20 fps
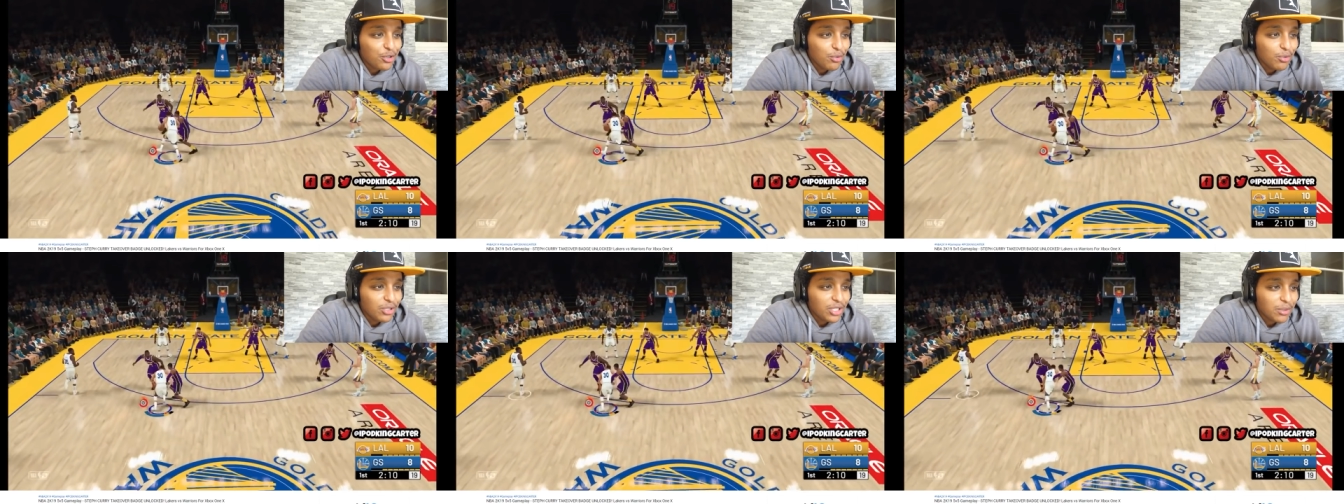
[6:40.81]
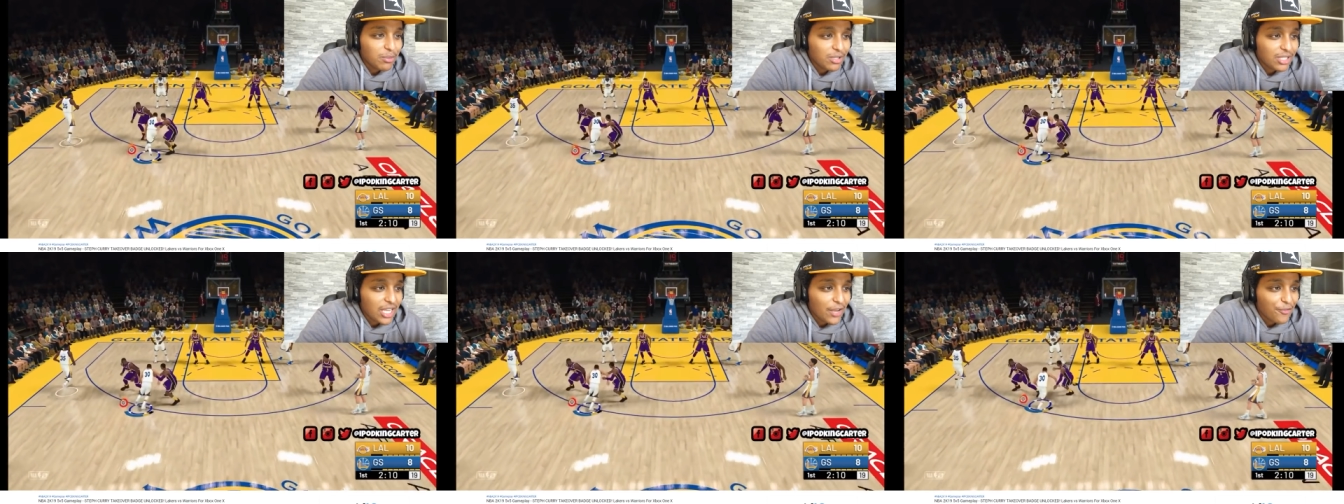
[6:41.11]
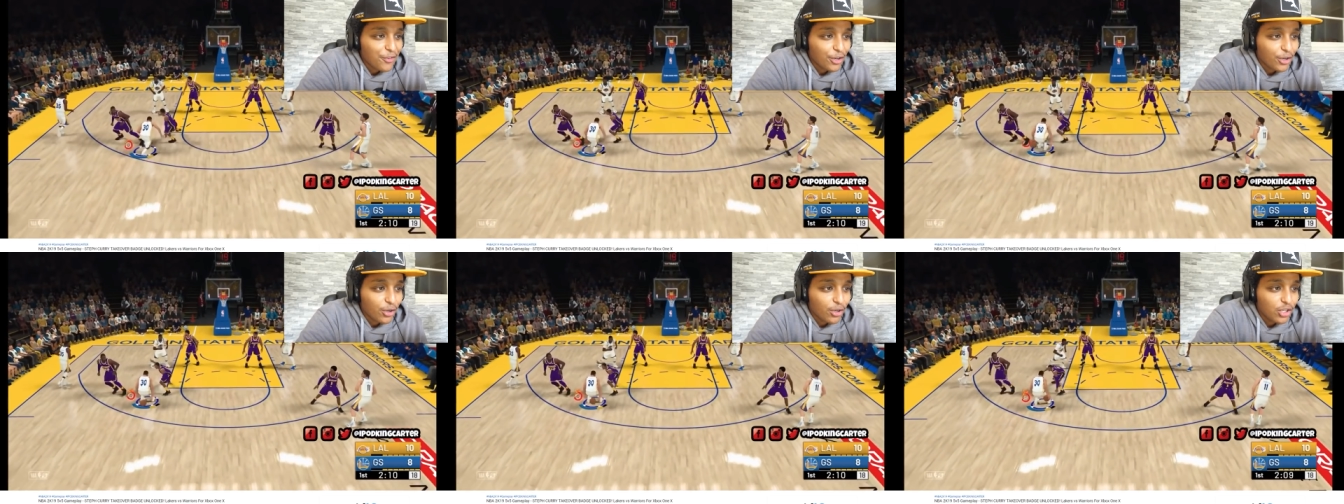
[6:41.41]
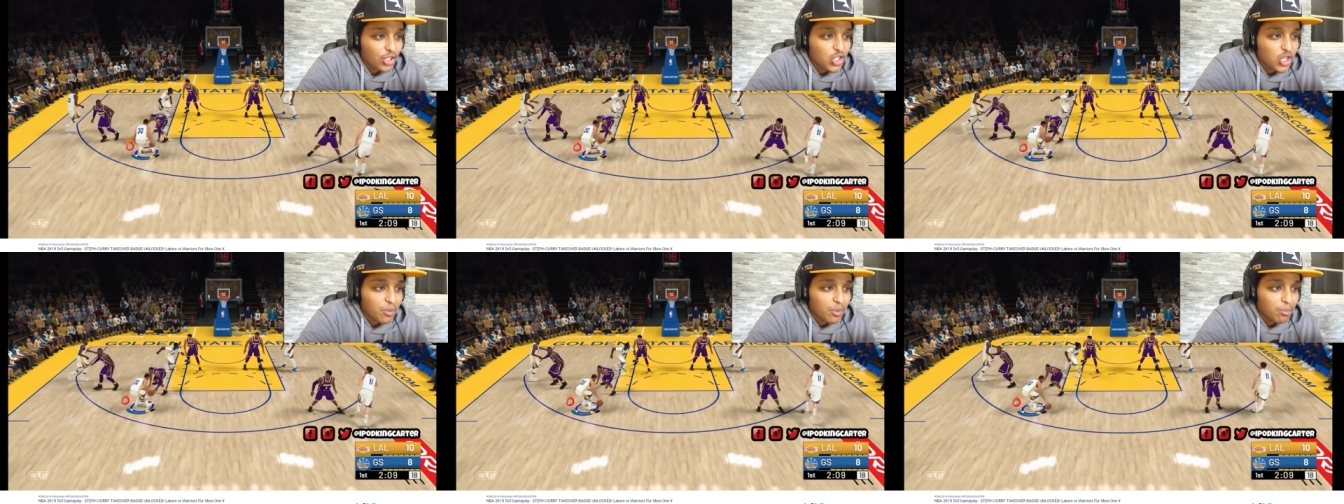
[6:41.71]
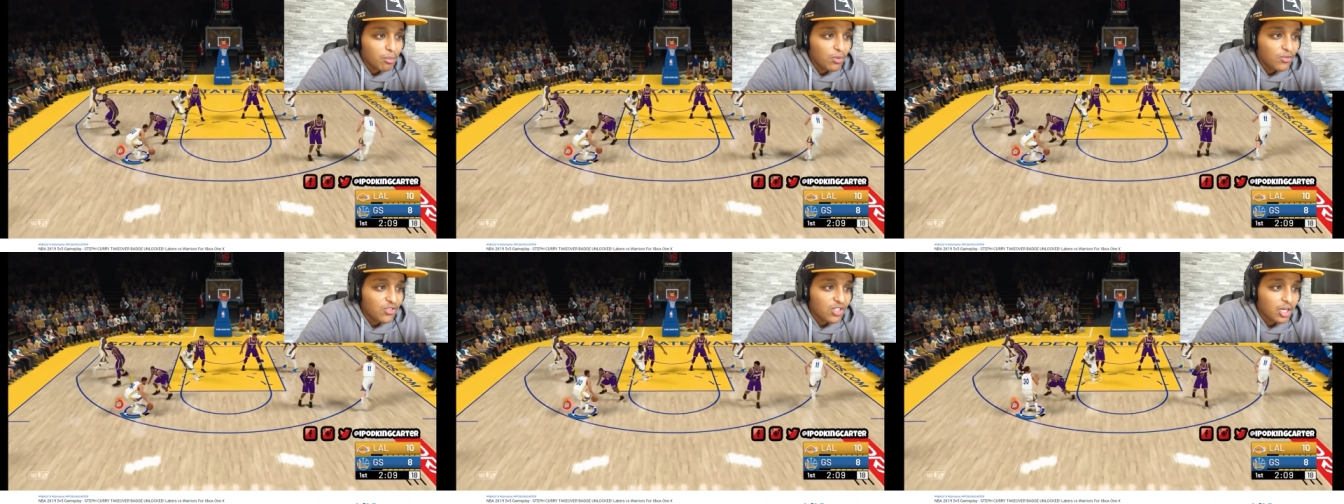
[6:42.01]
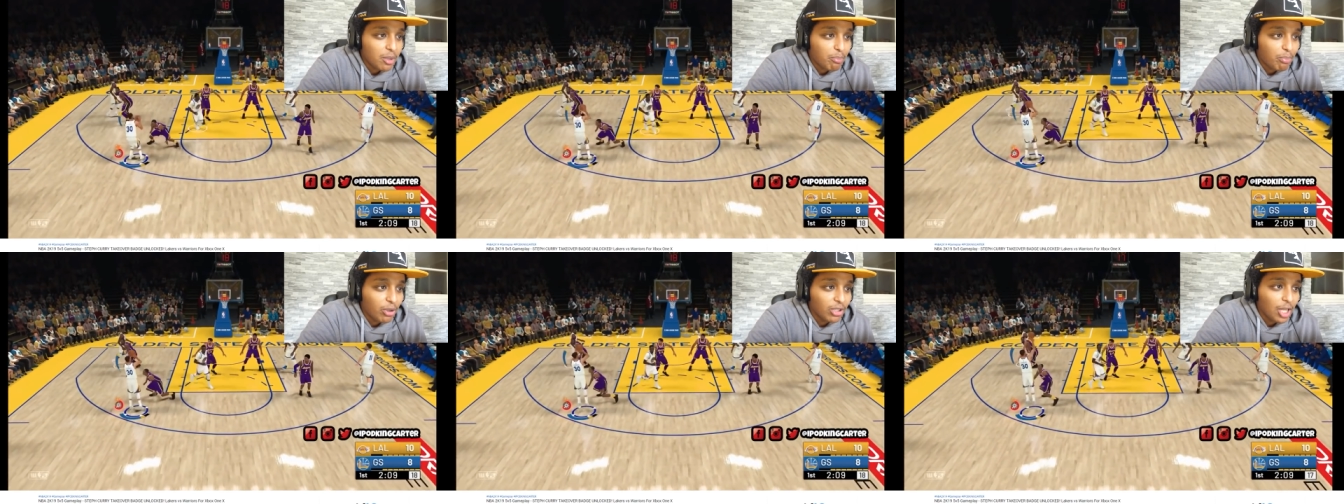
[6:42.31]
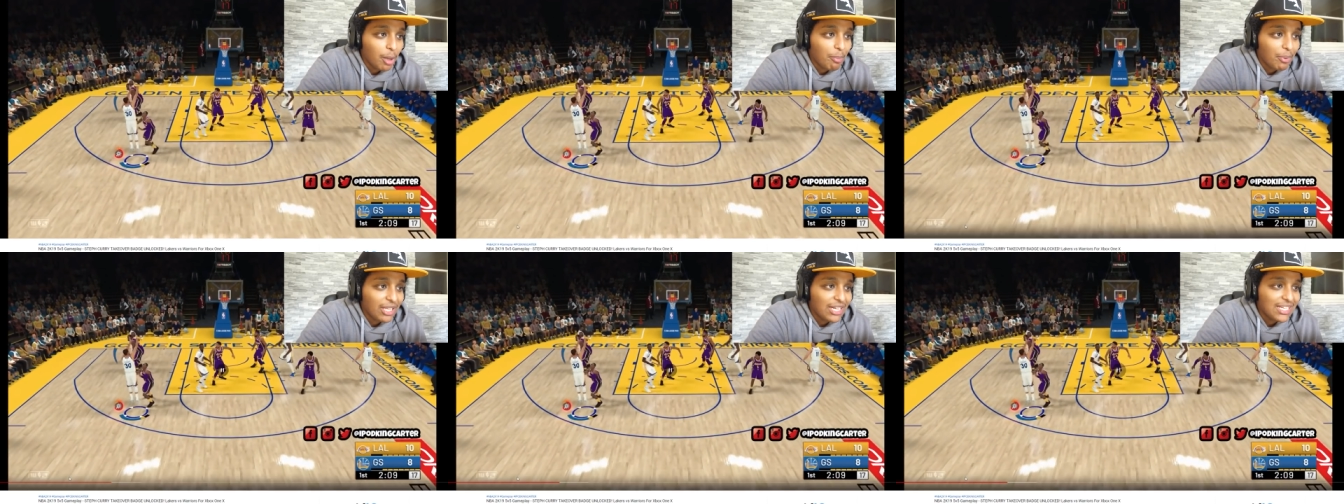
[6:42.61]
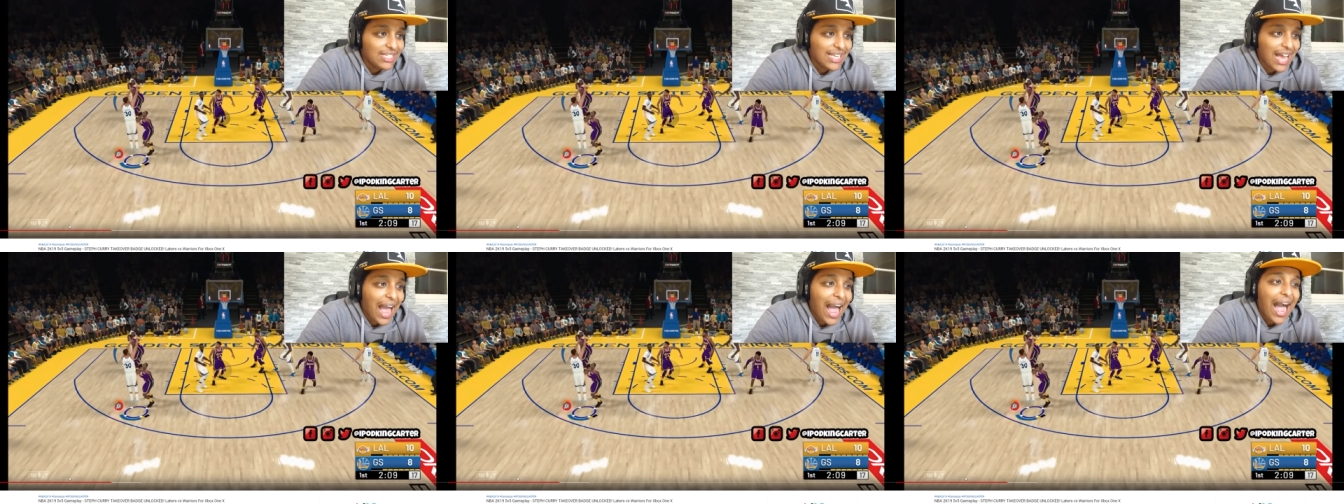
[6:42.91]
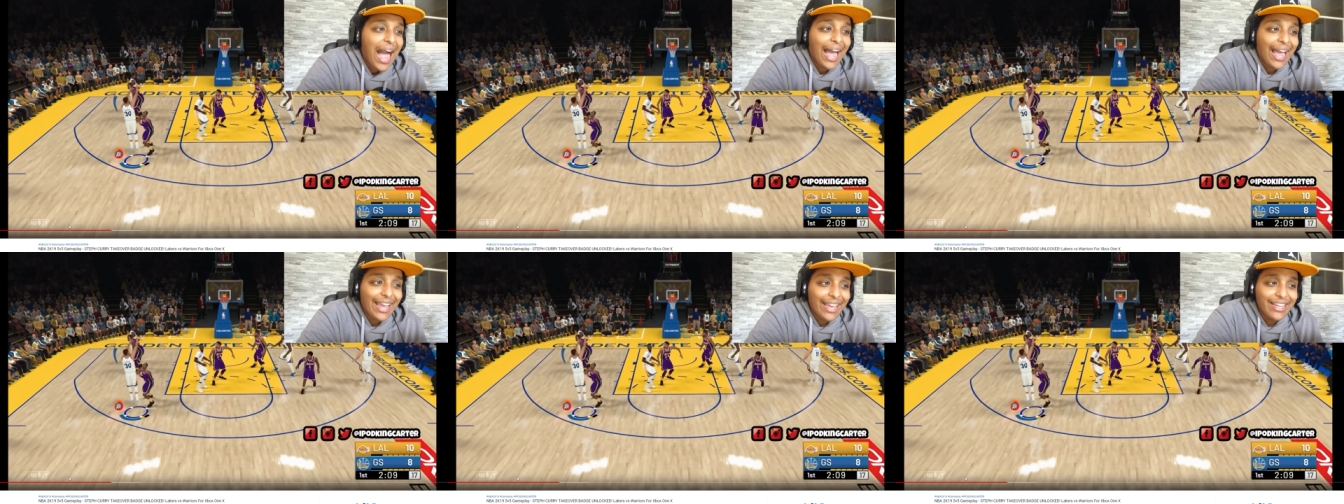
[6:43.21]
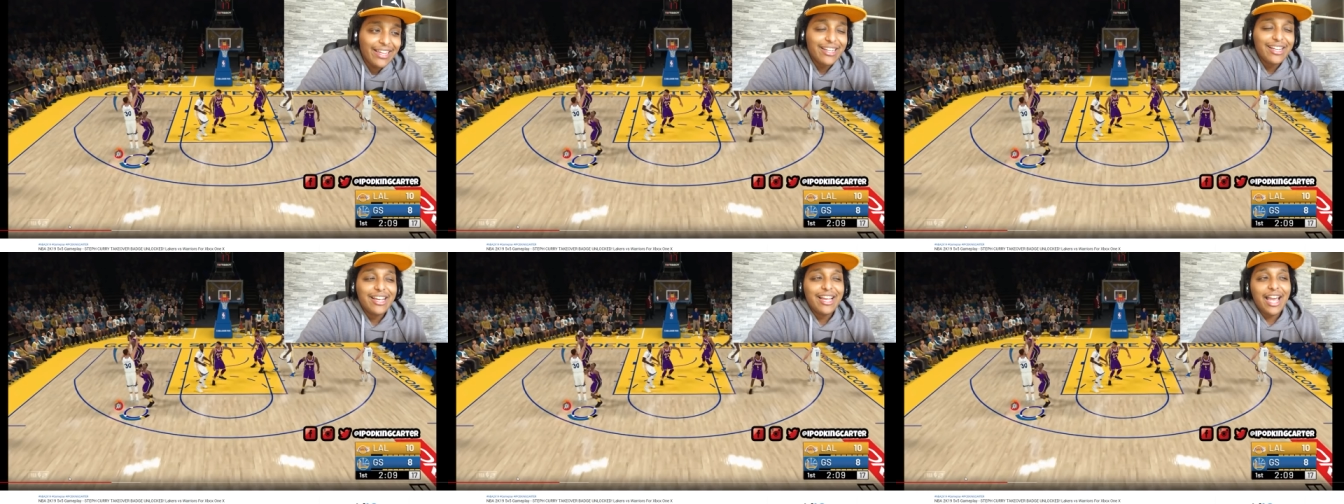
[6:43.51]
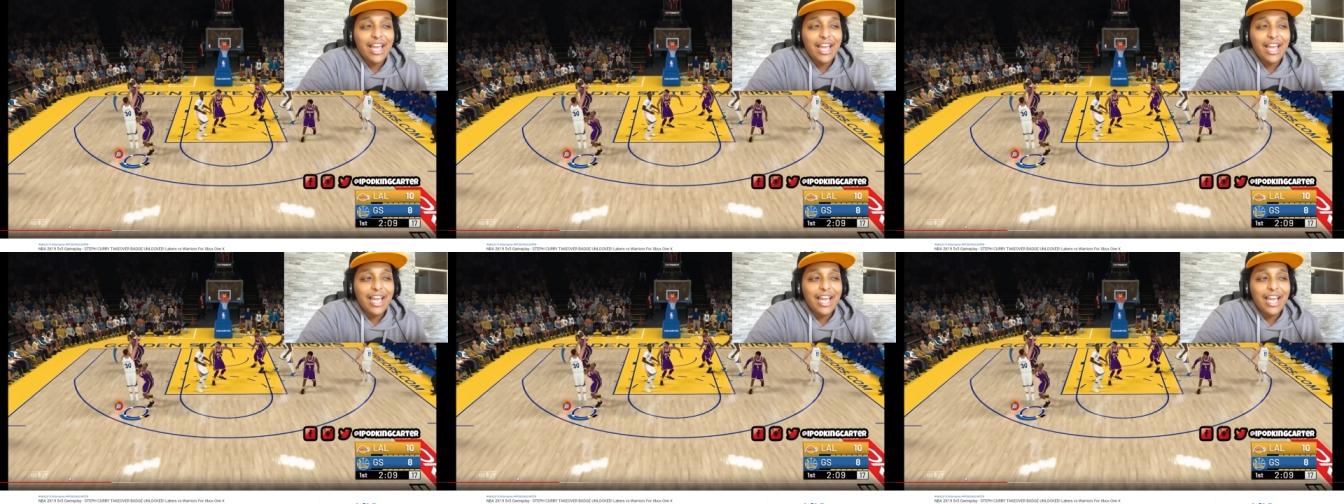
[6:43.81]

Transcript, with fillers: doing some Stephen Curry dribble moves, gonna pull up in his eye.